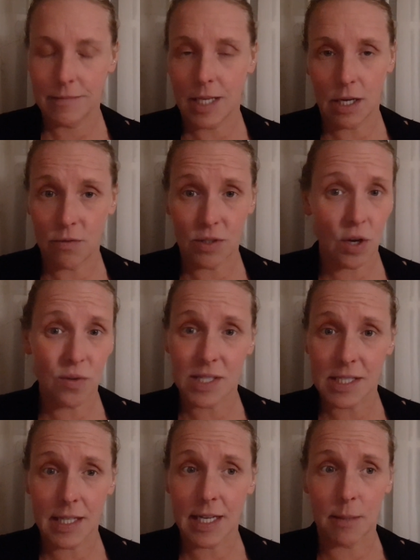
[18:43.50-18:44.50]
you know, to go to
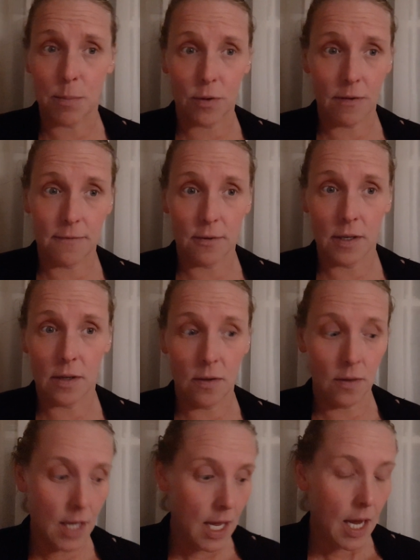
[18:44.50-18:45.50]
sleep or for
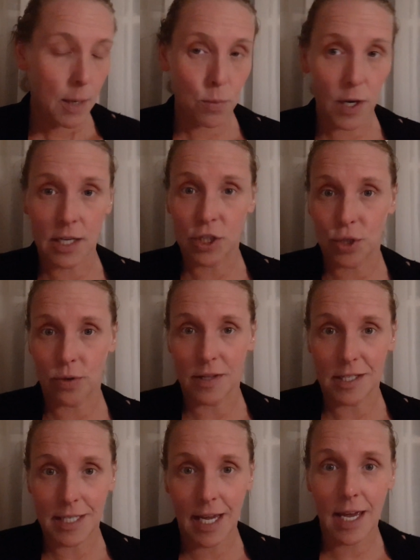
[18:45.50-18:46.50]
little breaks during
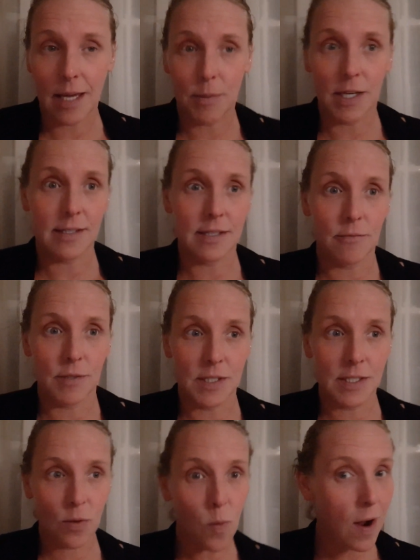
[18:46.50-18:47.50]
the day because it
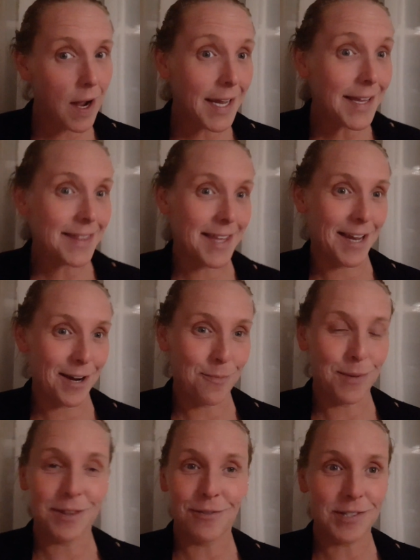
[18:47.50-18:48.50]
was quiet there.
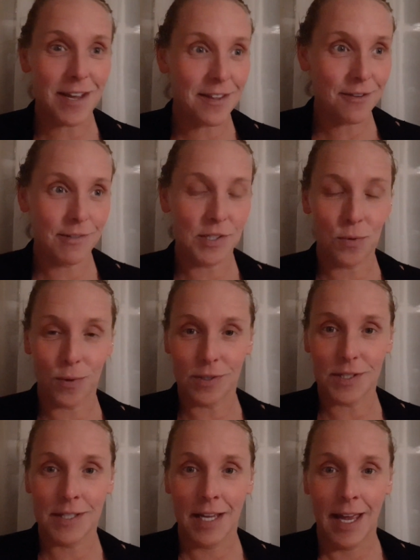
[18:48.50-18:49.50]
But those other
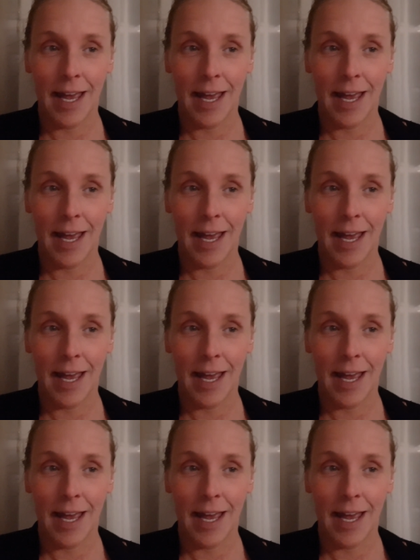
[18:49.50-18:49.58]
resorts,